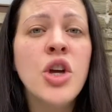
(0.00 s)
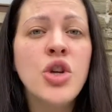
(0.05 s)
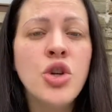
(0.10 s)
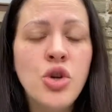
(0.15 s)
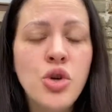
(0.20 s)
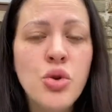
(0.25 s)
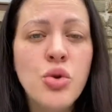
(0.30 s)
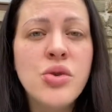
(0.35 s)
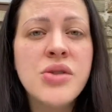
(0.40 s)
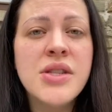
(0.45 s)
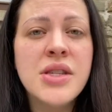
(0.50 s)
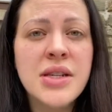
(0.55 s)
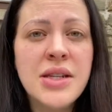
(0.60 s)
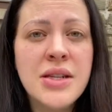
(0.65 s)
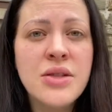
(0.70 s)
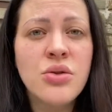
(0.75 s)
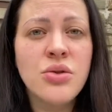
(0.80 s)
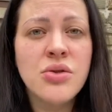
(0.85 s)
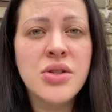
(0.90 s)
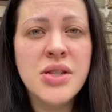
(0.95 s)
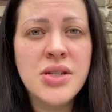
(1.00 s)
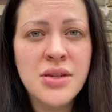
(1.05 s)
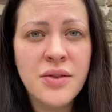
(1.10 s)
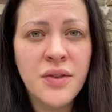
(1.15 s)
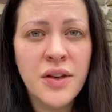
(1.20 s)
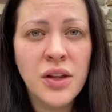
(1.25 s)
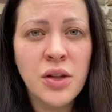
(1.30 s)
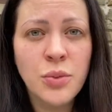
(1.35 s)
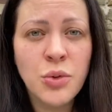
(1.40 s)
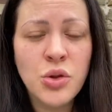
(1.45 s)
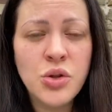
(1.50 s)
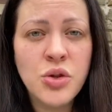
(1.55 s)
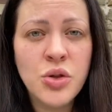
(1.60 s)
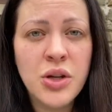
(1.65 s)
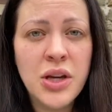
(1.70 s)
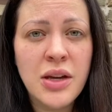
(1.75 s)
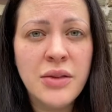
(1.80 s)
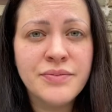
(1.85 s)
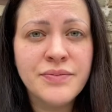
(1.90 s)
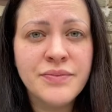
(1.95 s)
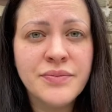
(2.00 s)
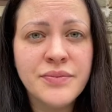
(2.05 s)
Use the resources available to you.